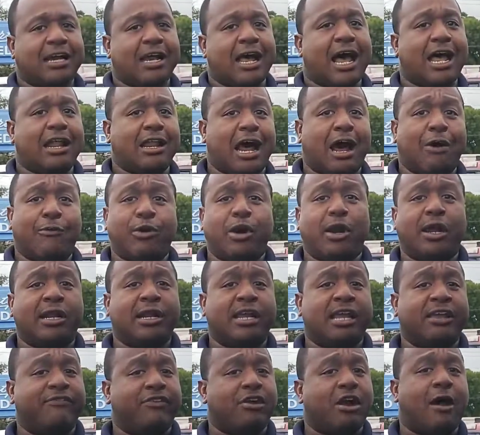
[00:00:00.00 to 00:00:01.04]
I, I, we're going to
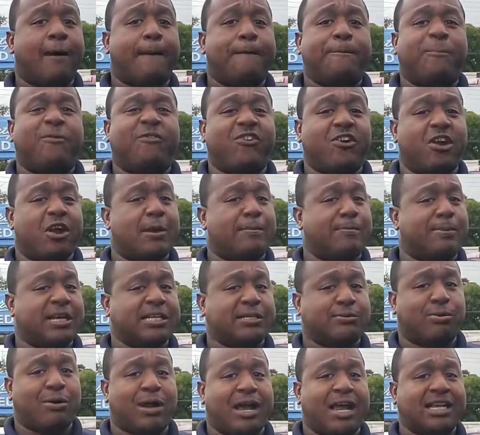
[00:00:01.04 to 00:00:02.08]
give you our very best
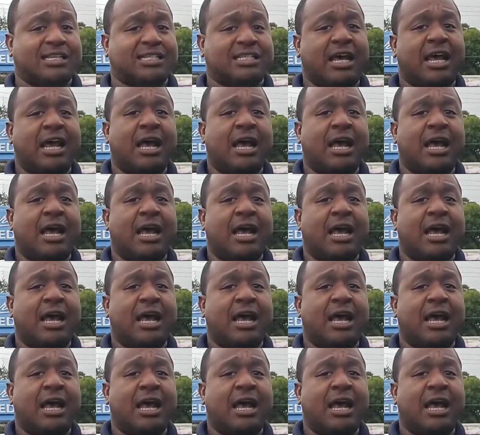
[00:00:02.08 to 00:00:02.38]
price